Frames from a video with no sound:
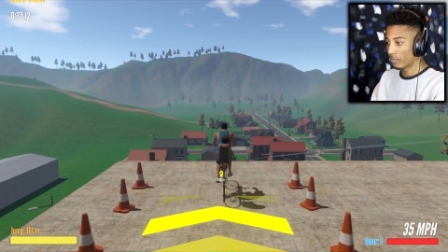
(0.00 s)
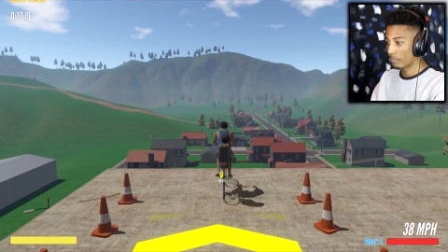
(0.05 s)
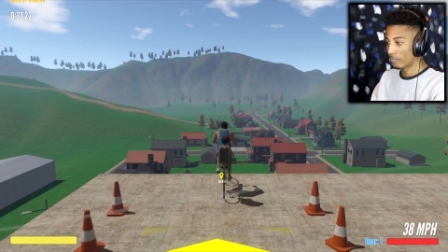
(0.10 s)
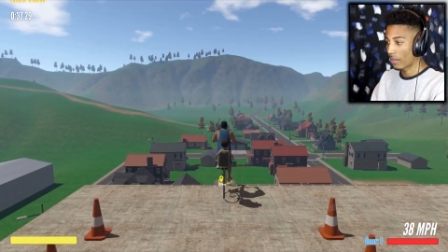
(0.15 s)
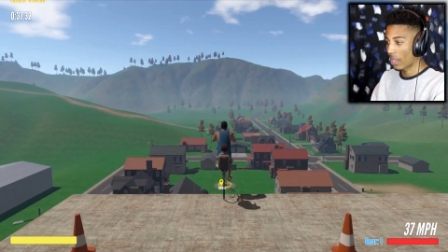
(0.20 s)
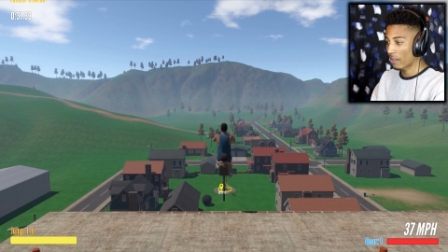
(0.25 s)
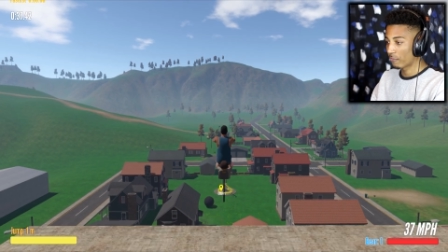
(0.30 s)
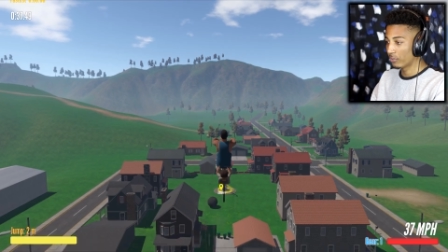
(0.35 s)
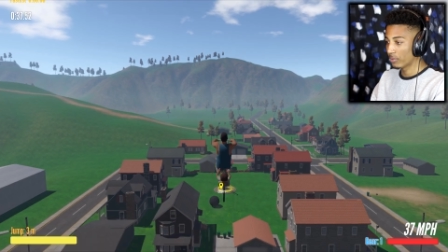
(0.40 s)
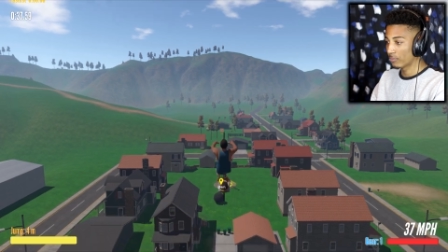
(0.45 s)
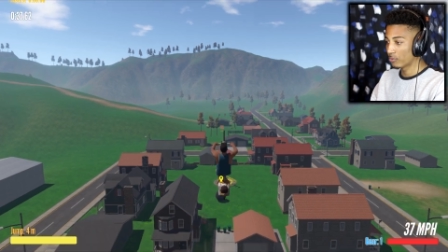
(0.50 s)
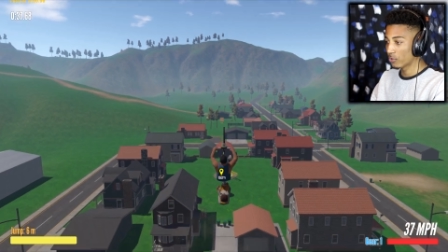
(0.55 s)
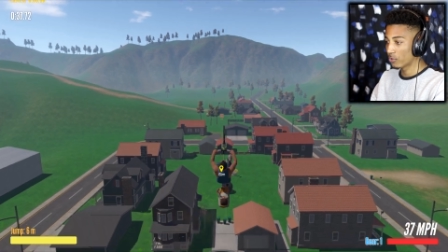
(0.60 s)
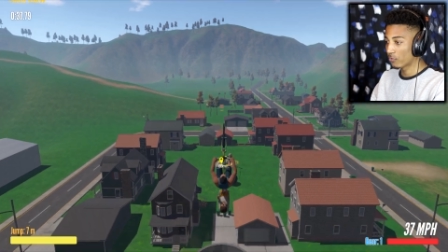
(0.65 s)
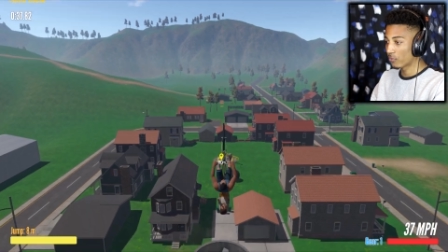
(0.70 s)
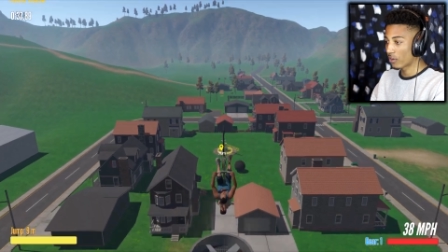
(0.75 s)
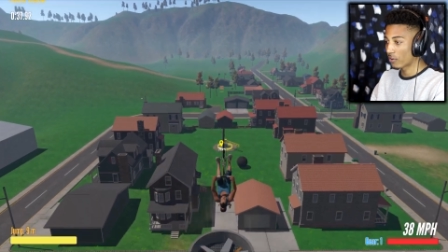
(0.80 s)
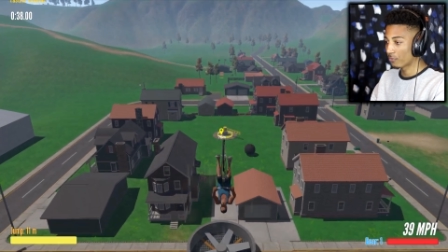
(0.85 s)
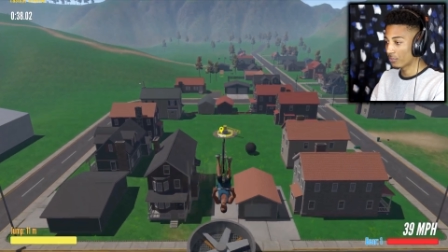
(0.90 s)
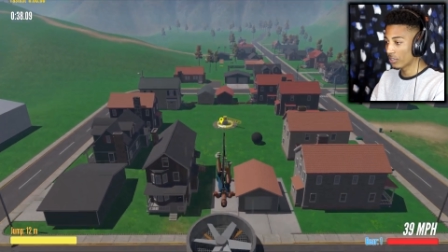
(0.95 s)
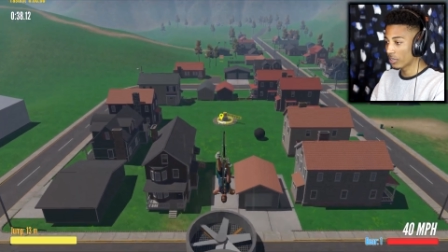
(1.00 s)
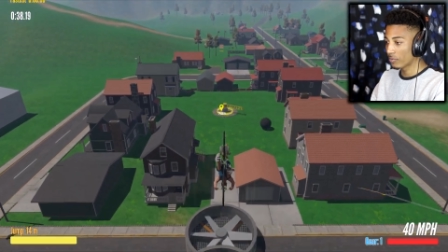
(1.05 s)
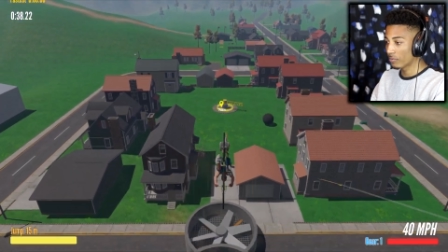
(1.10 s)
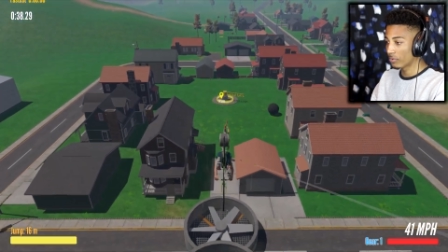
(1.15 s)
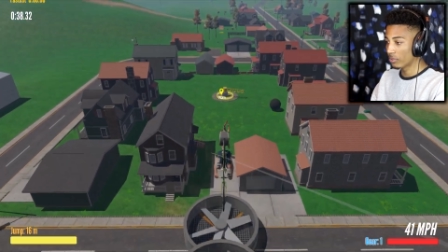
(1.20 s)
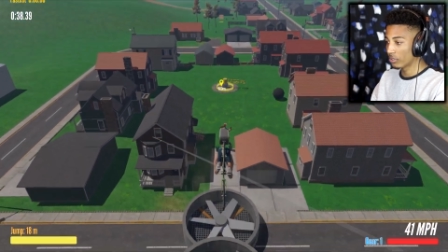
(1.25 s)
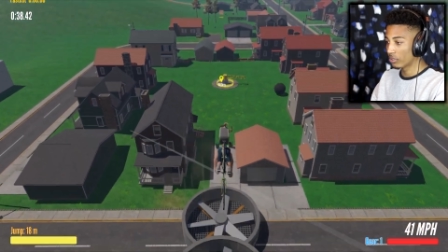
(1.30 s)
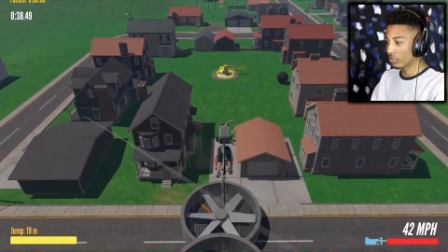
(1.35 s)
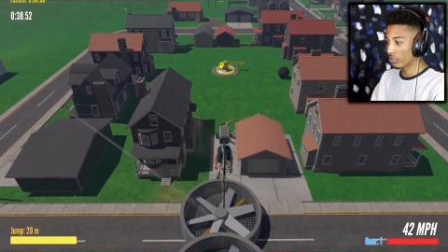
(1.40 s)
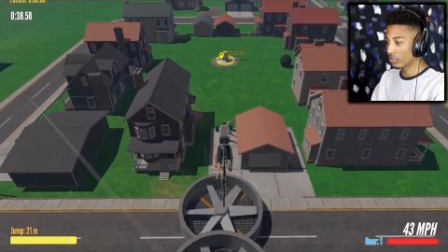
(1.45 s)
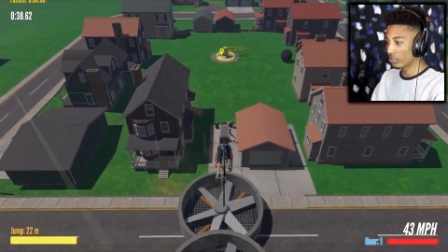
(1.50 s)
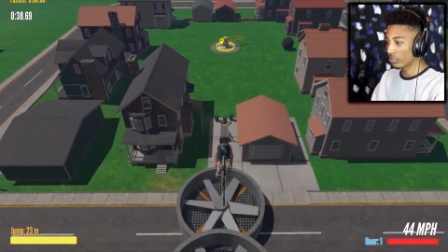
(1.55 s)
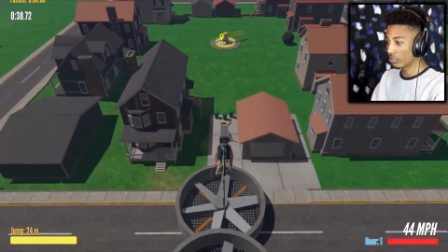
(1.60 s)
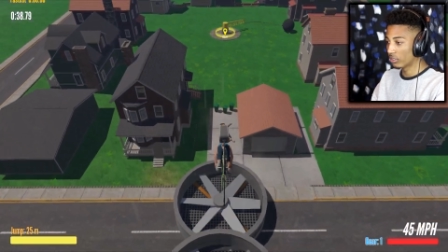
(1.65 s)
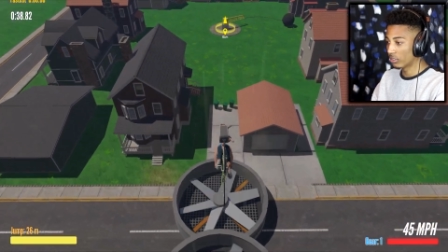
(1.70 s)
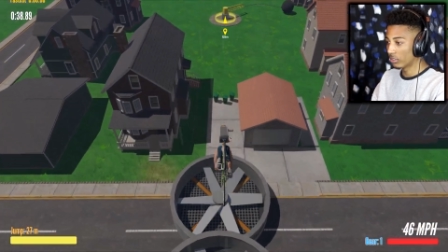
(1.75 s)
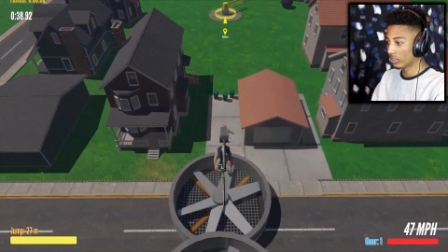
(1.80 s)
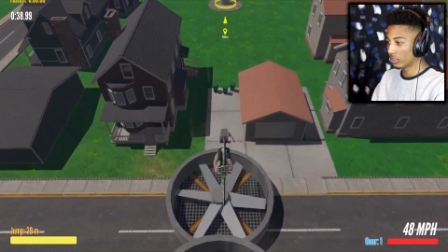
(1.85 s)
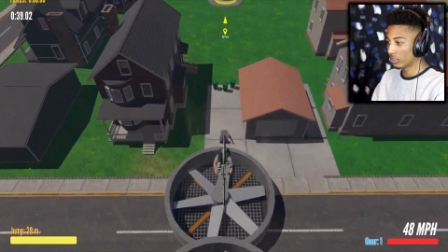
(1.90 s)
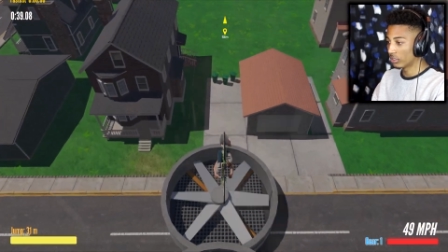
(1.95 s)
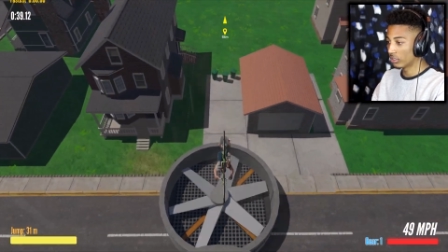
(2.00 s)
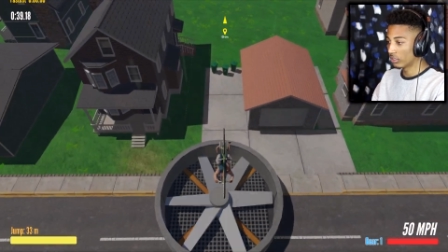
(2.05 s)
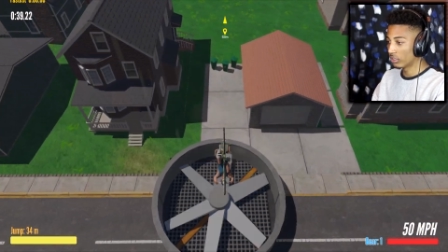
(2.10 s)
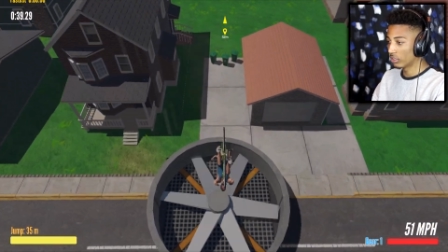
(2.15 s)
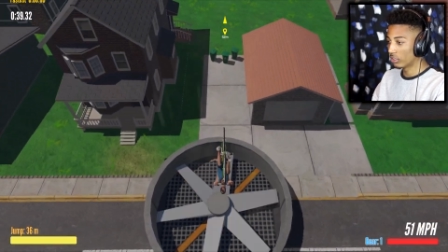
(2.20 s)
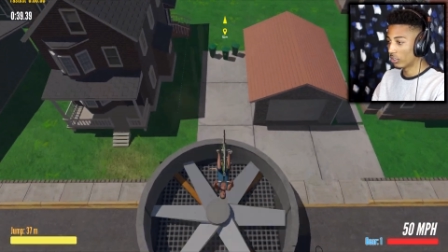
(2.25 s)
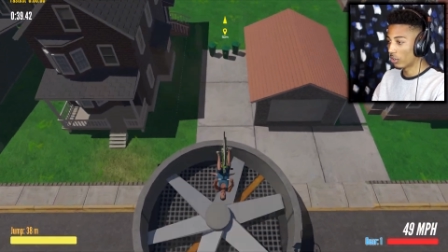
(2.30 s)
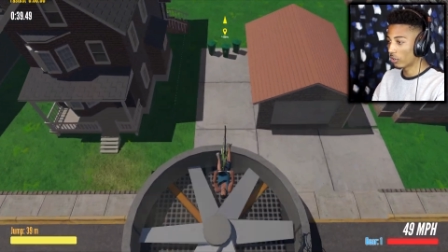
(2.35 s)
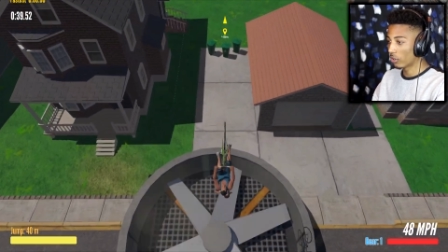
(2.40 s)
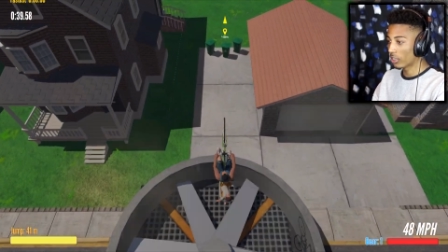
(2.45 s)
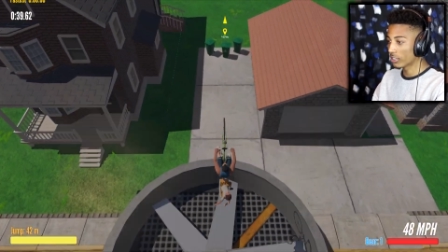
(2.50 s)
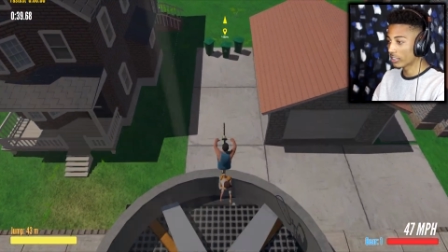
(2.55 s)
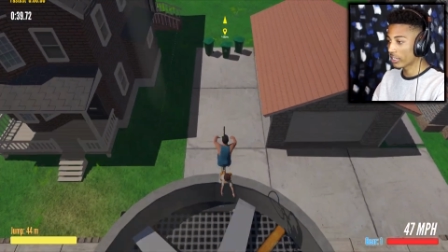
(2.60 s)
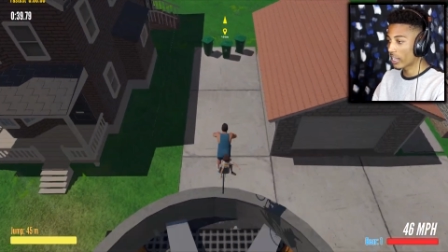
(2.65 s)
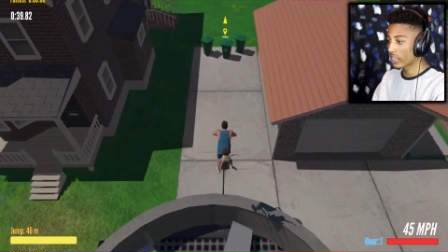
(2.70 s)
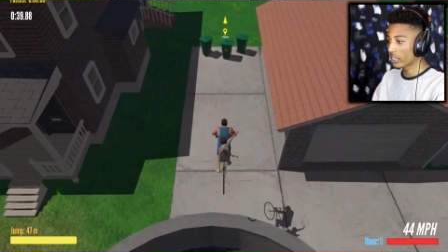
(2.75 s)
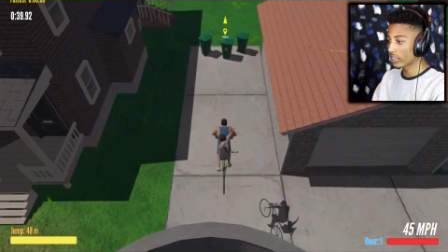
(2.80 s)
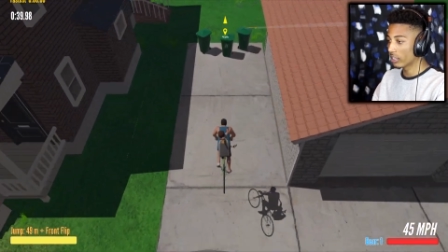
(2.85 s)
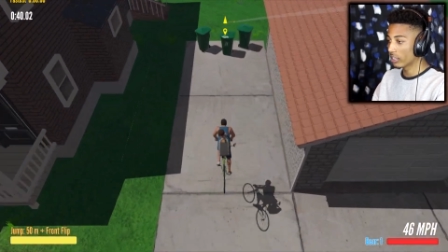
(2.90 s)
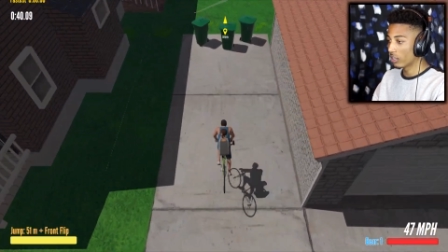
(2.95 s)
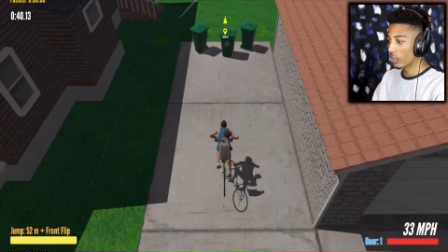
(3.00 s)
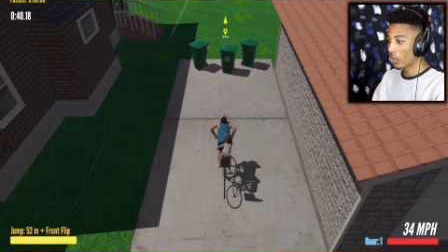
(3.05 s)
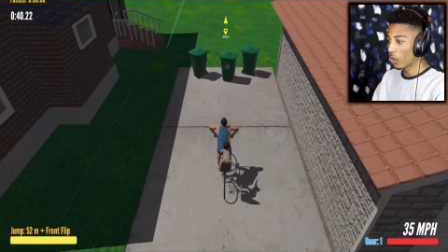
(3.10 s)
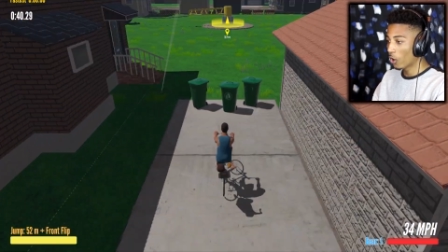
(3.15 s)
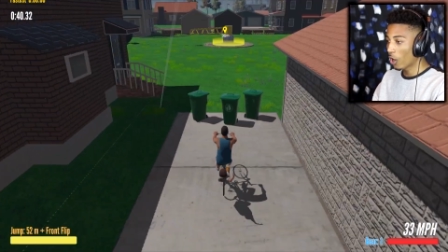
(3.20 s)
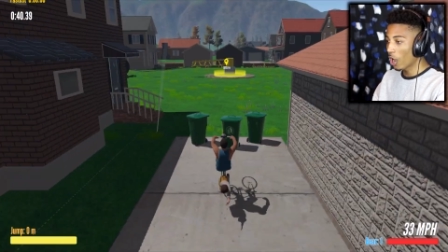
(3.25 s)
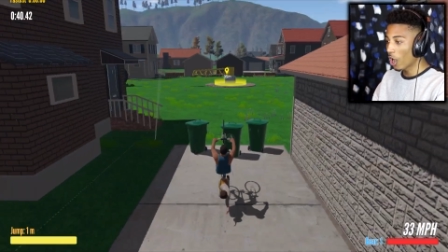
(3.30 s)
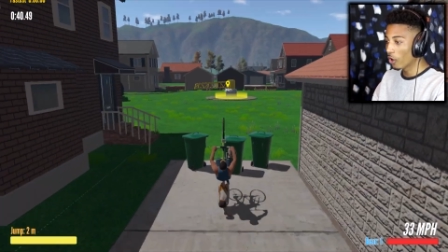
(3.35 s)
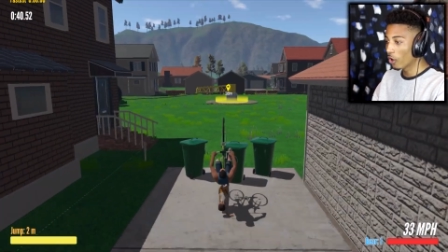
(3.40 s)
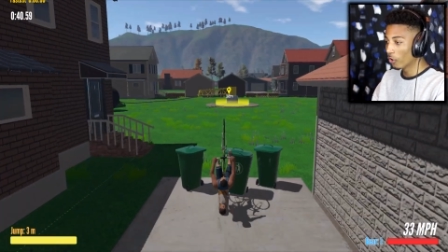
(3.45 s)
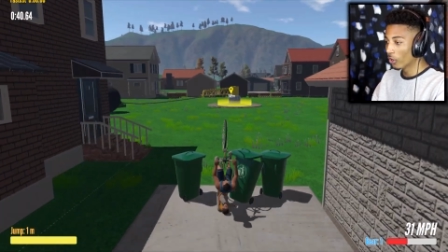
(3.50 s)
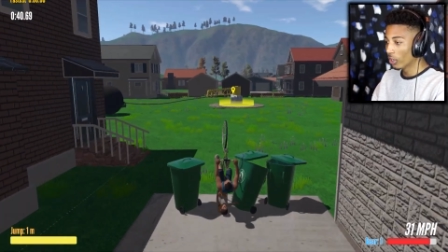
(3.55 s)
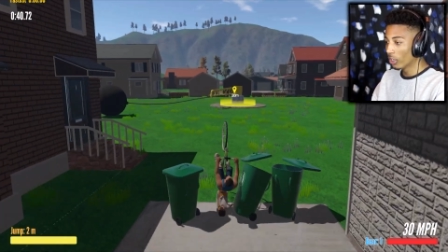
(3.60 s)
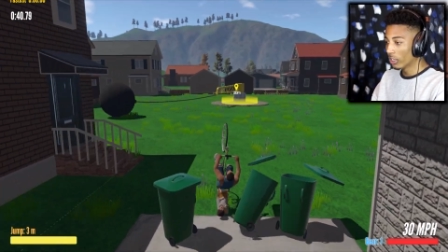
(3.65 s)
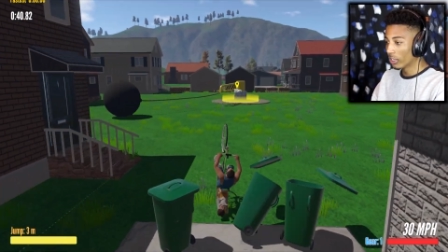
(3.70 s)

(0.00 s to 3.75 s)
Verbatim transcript: Backflip to a front flip. Hold on tight. Woo!